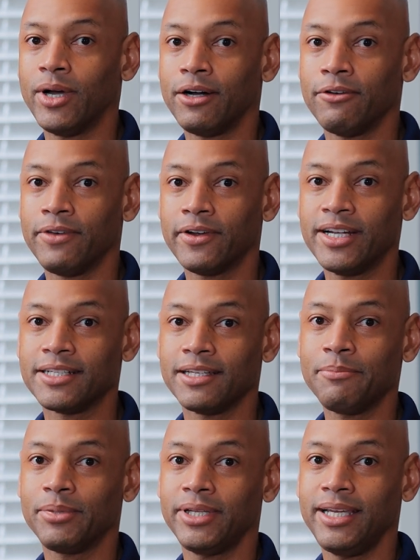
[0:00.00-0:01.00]
Well, very
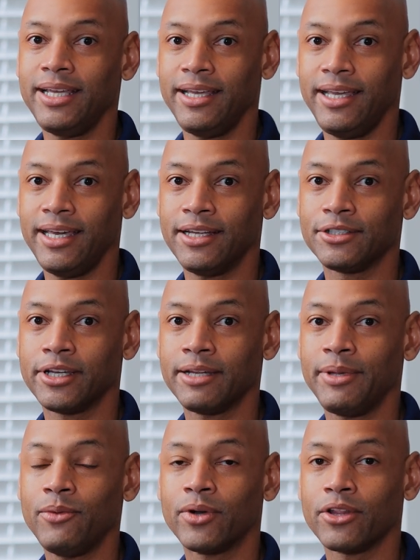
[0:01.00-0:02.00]
simply, it is
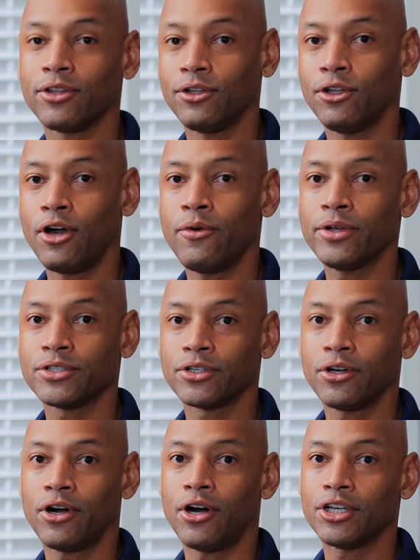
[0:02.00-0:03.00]
going to be one of the
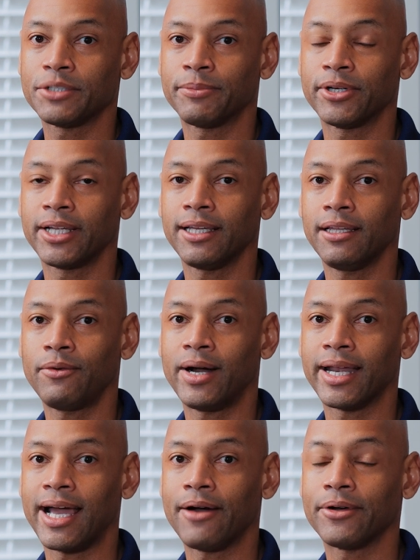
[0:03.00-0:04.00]
lowest cost per
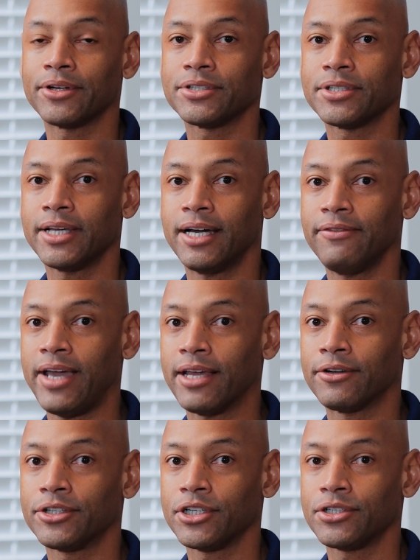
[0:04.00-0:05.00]
kilowatt hours of
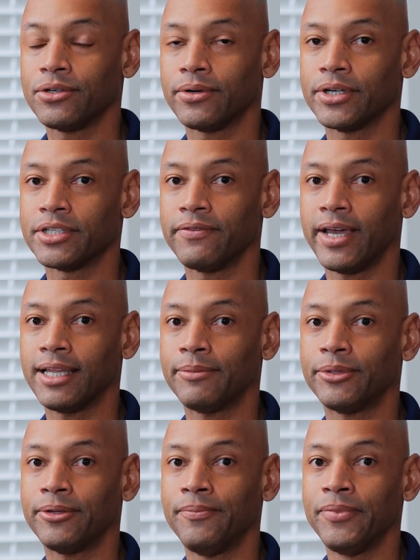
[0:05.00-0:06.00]
energy storage
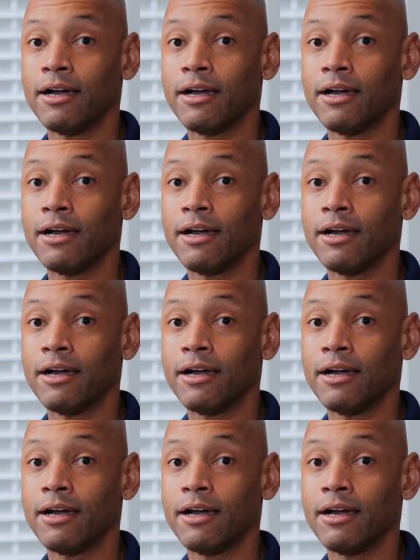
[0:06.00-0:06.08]
available.